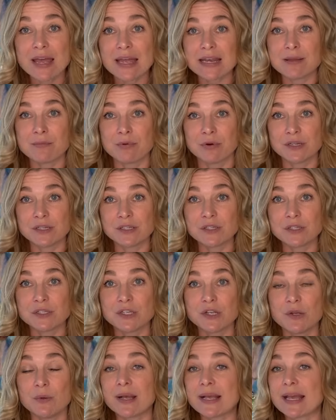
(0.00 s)
anybody to
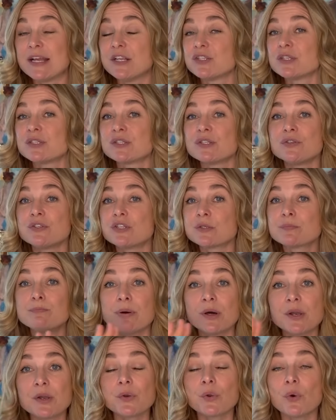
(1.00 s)
do. Okay, just
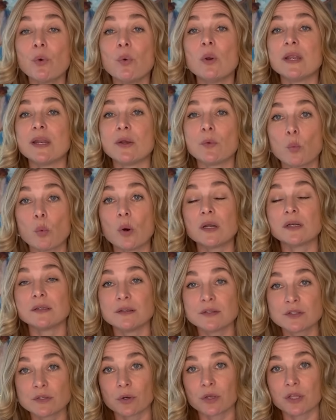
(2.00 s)
put it all in one
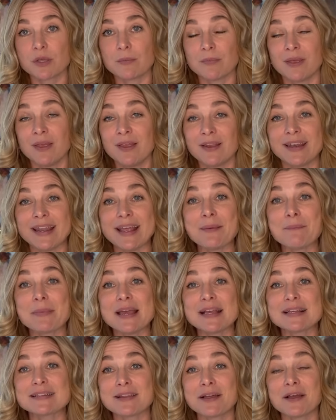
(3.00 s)
document. It
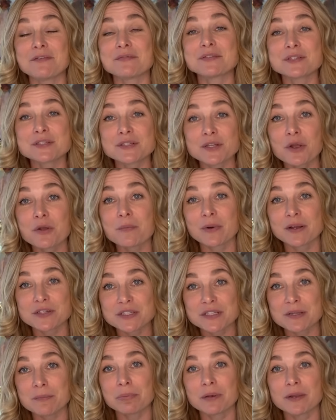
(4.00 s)
makes life so much
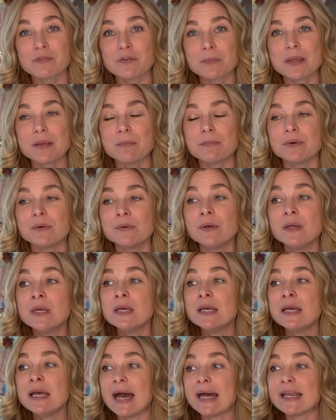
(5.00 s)
simpler for people,
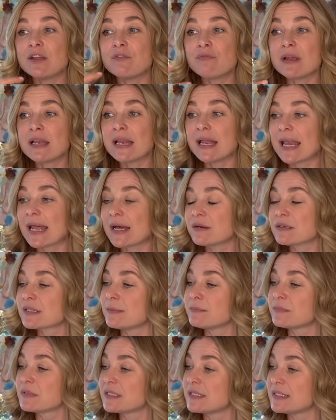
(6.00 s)
and it really allows them
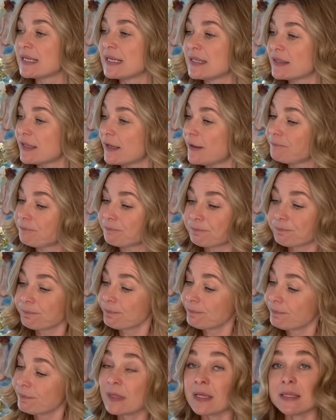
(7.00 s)
to see that
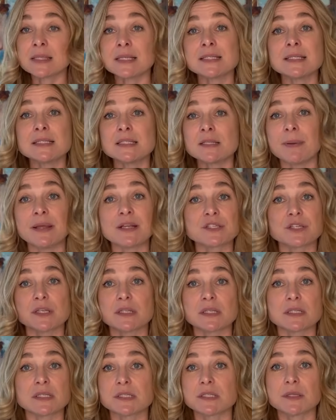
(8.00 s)
this is the picture,
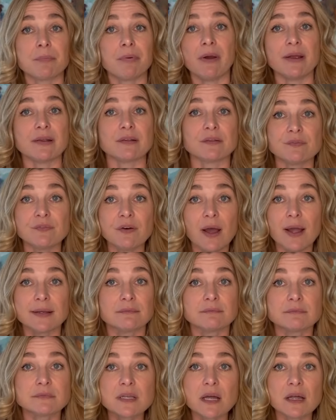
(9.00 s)
this is the price. Fine,
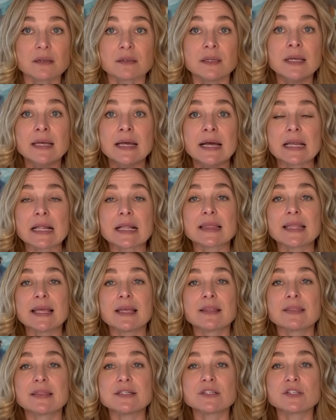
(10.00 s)
done. Like
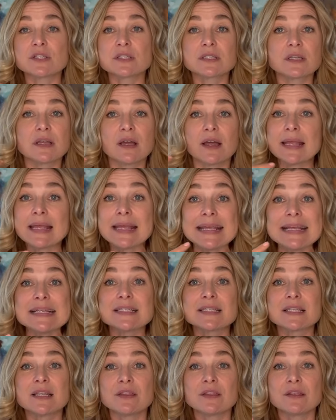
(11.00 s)
there's just ease
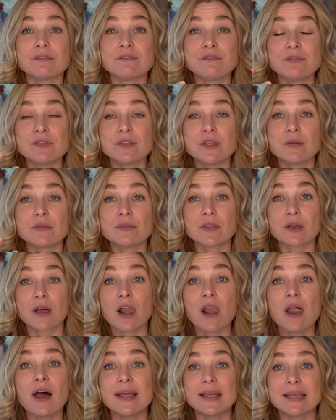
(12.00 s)
that the
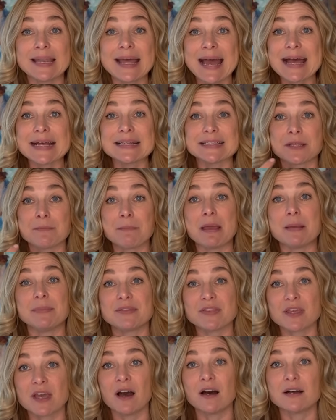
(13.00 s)
client has that maybe
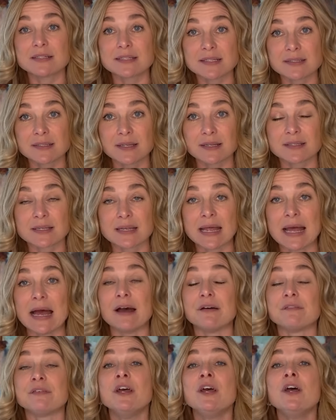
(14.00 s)
the artist doesn't
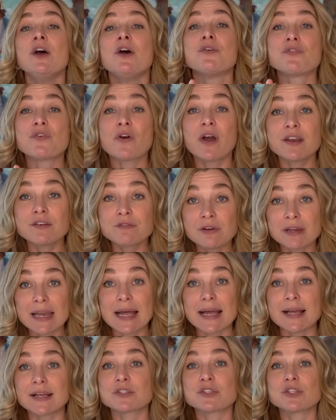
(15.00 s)
have. Try and
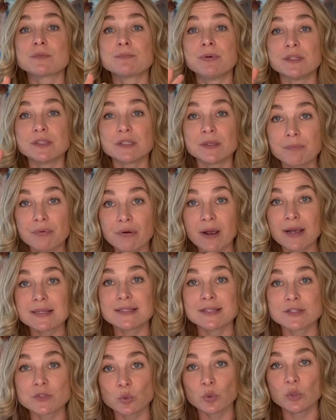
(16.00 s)
relax, just put the
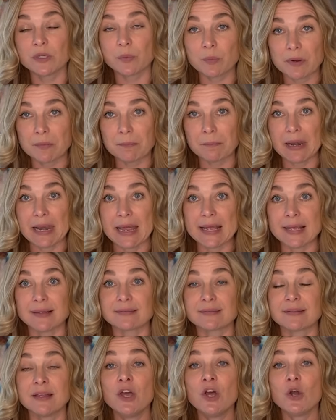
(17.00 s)
prices all in one place,
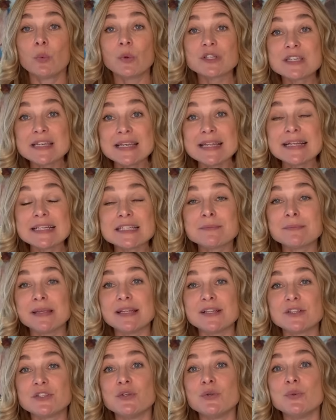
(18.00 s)
which leads
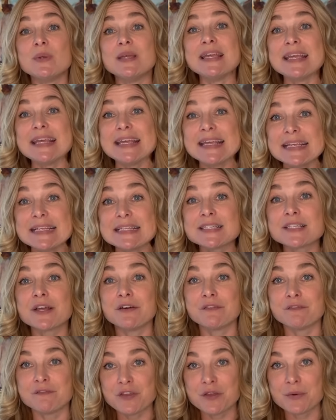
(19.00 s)
me to ease
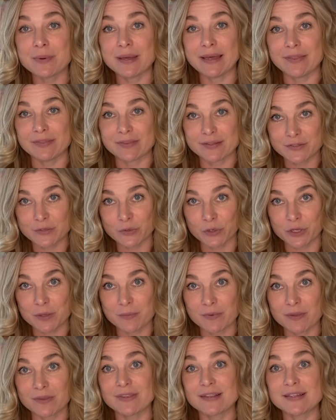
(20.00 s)
of viewing this
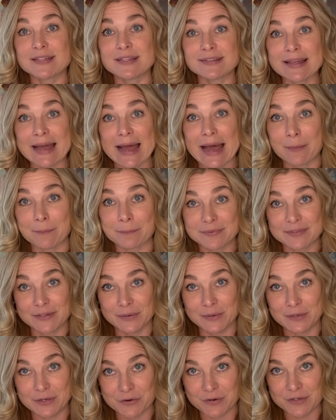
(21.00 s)
document. This is
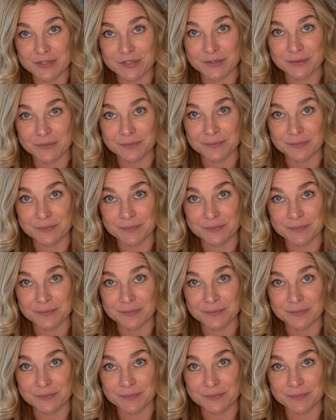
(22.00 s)
absolutely critical.